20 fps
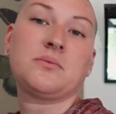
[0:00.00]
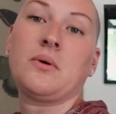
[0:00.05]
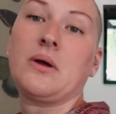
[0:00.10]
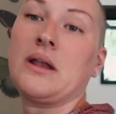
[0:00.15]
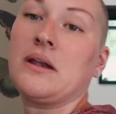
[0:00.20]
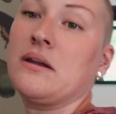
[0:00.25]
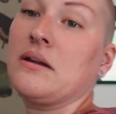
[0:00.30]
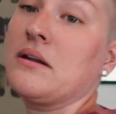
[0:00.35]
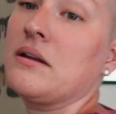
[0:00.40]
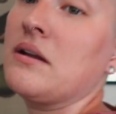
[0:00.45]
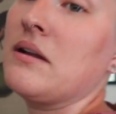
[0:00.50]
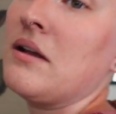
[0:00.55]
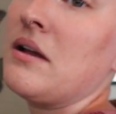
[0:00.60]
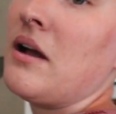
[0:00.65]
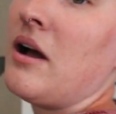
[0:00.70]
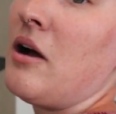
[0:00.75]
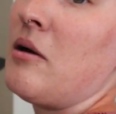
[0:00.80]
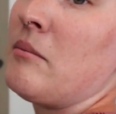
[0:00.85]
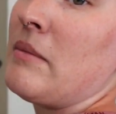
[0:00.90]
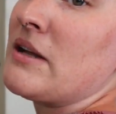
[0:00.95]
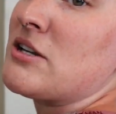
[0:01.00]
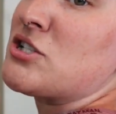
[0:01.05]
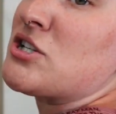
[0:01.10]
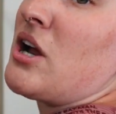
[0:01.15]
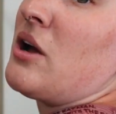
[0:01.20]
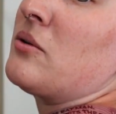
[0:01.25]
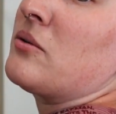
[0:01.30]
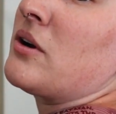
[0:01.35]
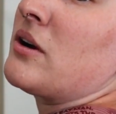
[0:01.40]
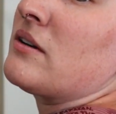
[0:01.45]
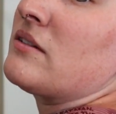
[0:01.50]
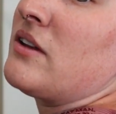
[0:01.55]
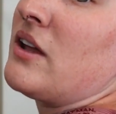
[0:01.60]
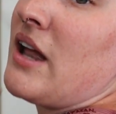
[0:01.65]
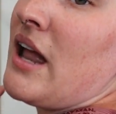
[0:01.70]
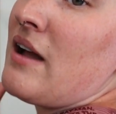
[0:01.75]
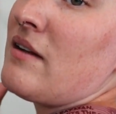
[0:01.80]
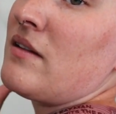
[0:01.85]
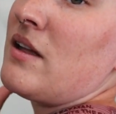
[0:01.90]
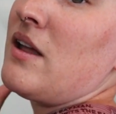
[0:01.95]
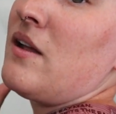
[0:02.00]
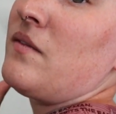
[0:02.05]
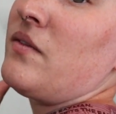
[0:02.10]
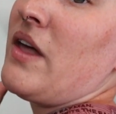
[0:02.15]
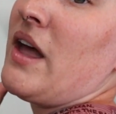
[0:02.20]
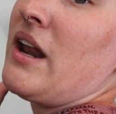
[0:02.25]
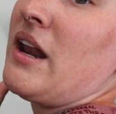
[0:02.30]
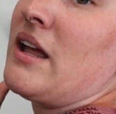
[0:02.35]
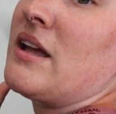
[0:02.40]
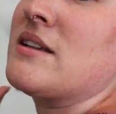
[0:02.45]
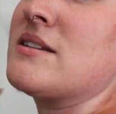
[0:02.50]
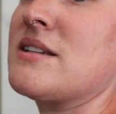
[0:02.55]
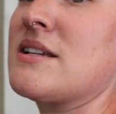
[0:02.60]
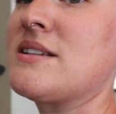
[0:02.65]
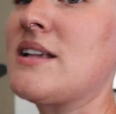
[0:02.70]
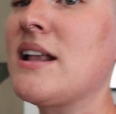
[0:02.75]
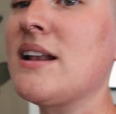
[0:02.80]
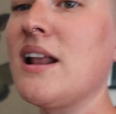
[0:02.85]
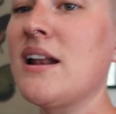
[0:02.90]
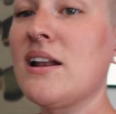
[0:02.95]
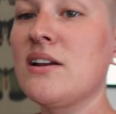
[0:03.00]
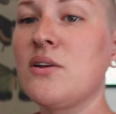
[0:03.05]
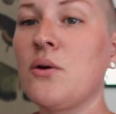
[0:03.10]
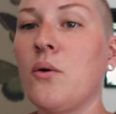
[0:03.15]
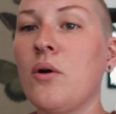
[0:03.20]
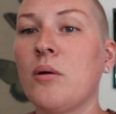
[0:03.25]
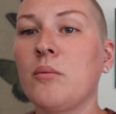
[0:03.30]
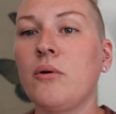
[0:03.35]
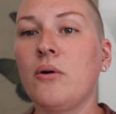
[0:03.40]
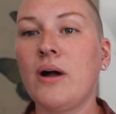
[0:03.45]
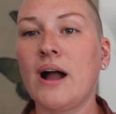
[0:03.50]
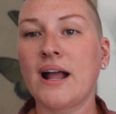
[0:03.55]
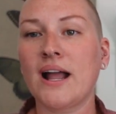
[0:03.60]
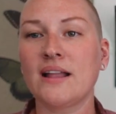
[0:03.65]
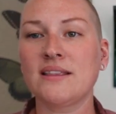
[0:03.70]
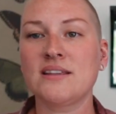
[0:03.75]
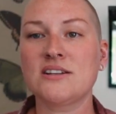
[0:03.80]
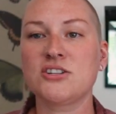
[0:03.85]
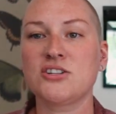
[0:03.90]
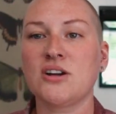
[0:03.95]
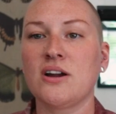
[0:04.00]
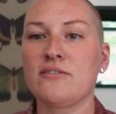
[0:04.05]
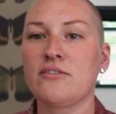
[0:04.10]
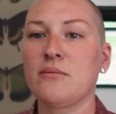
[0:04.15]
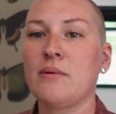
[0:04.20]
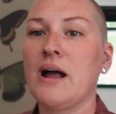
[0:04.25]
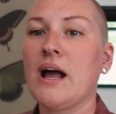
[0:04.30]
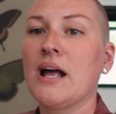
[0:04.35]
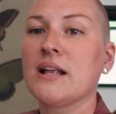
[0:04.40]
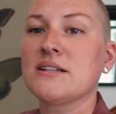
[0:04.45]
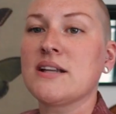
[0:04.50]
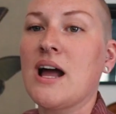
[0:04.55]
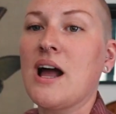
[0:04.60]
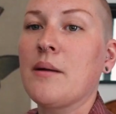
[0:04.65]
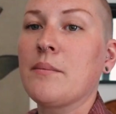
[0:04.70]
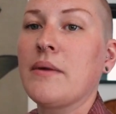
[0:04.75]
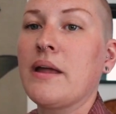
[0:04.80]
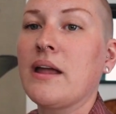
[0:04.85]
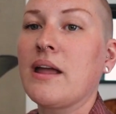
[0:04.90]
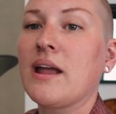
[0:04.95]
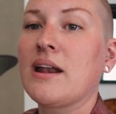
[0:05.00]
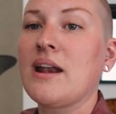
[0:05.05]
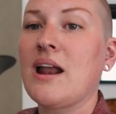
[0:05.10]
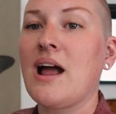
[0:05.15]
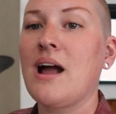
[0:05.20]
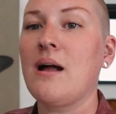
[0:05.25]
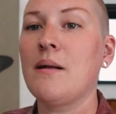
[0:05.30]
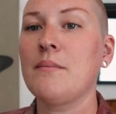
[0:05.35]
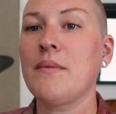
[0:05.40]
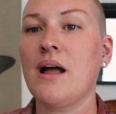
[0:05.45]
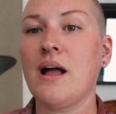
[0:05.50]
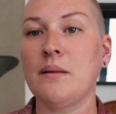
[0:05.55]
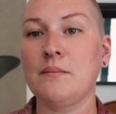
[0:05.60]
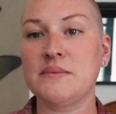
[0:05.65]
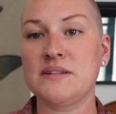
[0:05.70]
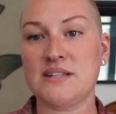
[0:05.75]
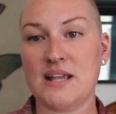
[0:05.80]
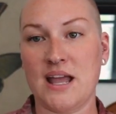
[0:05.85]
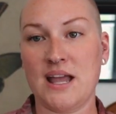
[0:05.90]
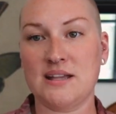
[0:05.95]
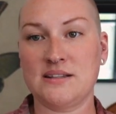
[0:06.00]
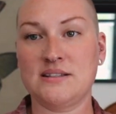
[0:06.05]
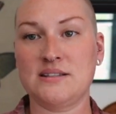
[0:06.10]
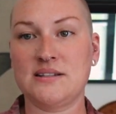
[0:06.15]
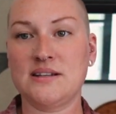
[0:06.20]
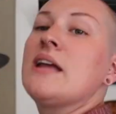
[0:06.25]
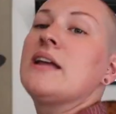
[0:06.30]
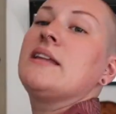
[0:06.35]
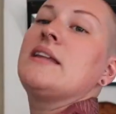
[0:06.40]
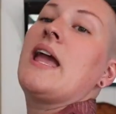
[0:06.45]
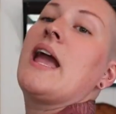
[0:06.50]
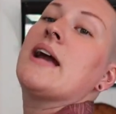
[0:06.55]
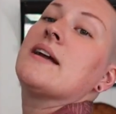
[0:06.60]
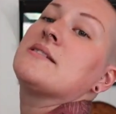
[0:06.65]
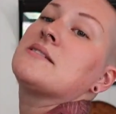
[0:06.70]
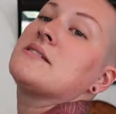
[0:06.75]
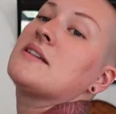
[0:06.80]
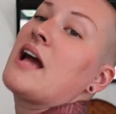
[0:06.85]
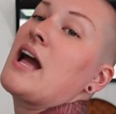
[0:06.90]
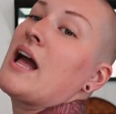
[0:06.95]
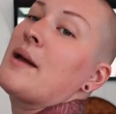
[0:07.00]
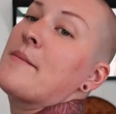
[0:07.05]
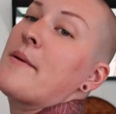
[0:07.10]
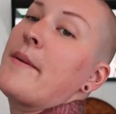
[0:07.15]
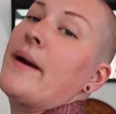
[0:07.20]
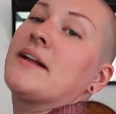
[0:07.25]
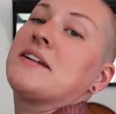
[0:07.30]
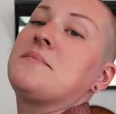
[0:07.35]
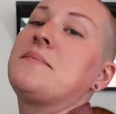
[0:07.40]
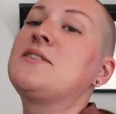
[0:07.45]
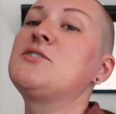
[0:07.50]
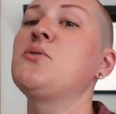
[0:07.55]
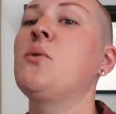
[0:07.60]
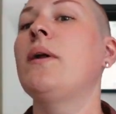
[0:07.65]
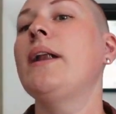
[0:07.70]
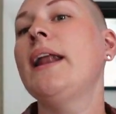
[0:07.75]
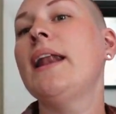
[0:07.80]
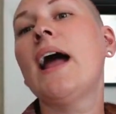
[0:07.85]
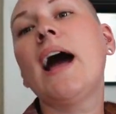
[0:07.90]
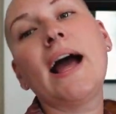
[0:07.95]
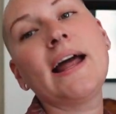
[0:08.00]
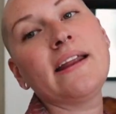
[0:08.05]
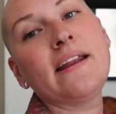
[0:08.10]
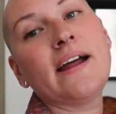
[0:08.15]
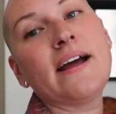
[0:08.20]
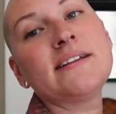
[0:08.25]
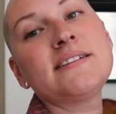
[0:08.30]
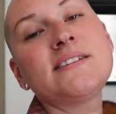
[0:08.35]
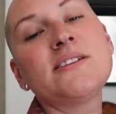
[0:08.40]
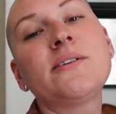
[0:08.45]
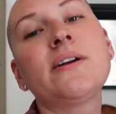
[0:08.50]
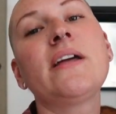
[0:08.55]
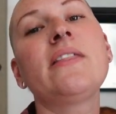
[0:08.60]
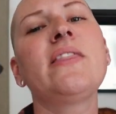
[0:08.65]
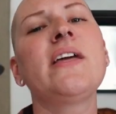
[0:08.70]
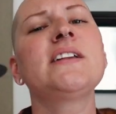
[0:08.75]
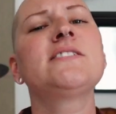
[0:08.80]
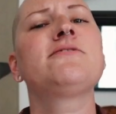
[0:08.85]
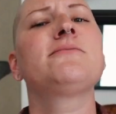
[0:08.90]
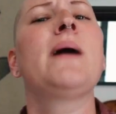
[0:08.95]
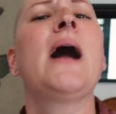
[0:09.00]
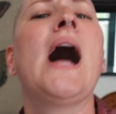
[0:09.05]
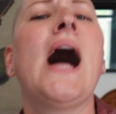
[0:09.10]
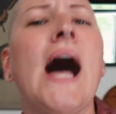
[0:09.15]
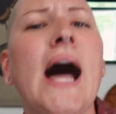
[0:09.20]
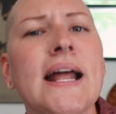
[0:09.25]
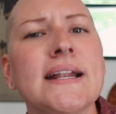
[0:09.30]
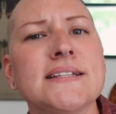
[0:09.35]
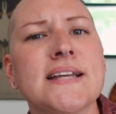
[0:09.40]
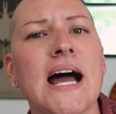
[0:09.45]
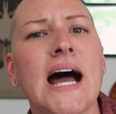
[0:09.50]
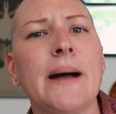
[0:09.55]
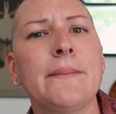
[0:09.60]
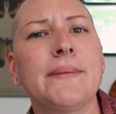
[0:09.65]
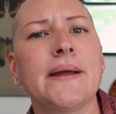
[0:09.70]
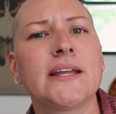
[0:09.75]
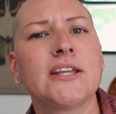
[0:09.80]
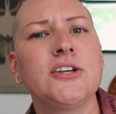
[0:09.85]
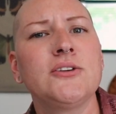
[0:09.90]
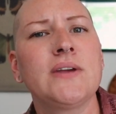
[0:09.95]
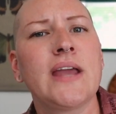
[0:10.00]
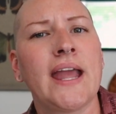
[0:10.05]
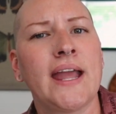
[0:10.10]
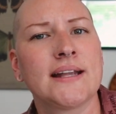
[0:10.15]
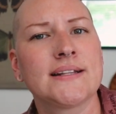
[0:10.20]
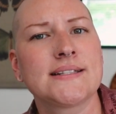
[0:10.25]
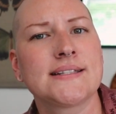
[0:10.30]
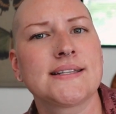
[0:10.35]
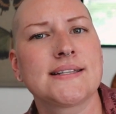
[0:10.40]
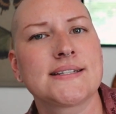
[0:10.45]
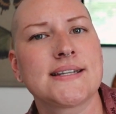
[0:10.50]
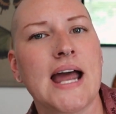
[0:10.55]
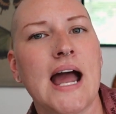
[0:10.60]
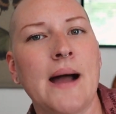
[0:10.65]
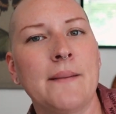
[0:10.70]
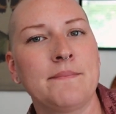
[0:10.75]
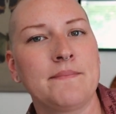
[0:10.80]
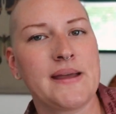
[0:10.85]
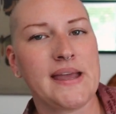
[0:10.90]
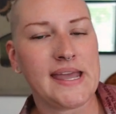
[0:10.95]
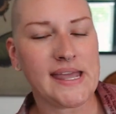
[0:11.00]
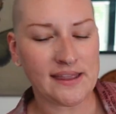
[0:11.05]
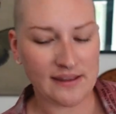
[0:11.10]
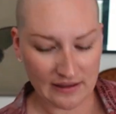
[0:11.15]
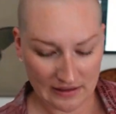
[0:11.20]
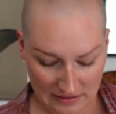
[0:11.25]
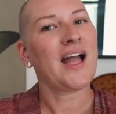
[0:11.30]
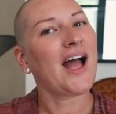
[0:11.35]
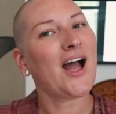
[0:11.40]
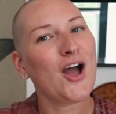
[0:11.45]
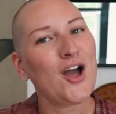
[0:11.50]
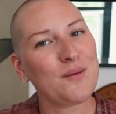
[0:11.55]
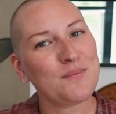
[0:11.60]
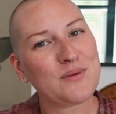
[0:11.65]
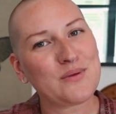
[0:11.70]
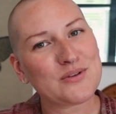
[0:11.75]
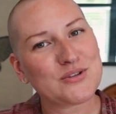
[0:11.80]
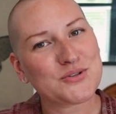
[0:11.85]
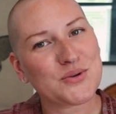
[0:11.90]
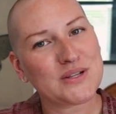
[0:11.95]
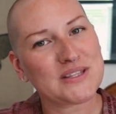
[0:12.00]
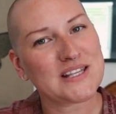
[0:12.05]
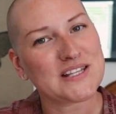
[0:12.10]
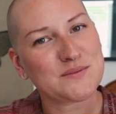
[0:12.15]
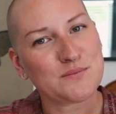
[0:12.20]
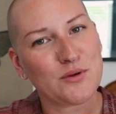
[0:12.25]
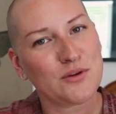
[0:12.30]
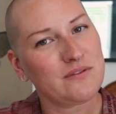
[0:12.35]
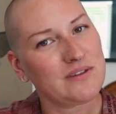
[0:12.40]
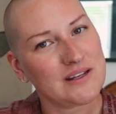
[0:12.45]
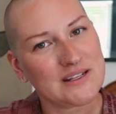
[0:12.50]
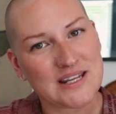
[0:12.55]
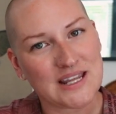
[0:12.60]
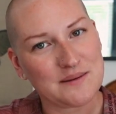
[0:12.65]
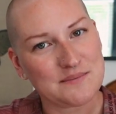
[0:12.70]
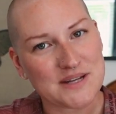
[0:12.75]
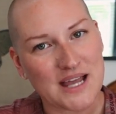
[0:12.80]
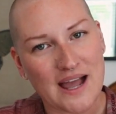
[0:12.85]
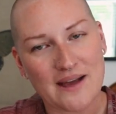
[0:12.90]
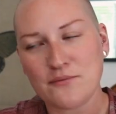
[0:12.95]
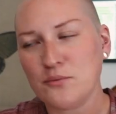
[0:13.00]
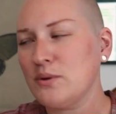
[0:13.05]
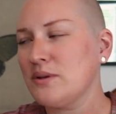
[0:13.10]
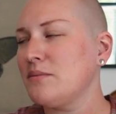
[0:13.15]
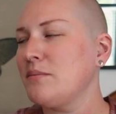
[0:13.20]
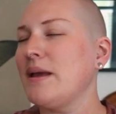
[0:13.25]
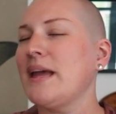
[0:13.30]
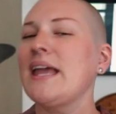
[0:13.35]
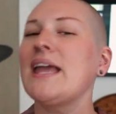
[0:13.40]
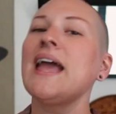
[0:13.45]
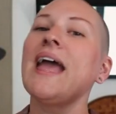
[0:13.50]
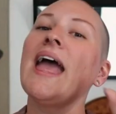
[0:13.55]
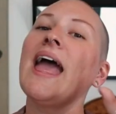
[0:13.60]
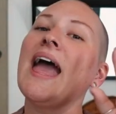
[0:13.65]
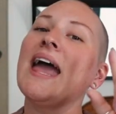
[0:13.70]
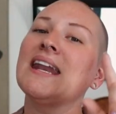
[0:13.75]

one on my shoulder. Look how cute that is. Is that not adorable? I got this shirt from Hot Topic and I'm obsessed. Yes, I'm about to be 29 and I still get things from Hot Topic. You can't stop me. I hope you enjoyed this movie deep dive with me.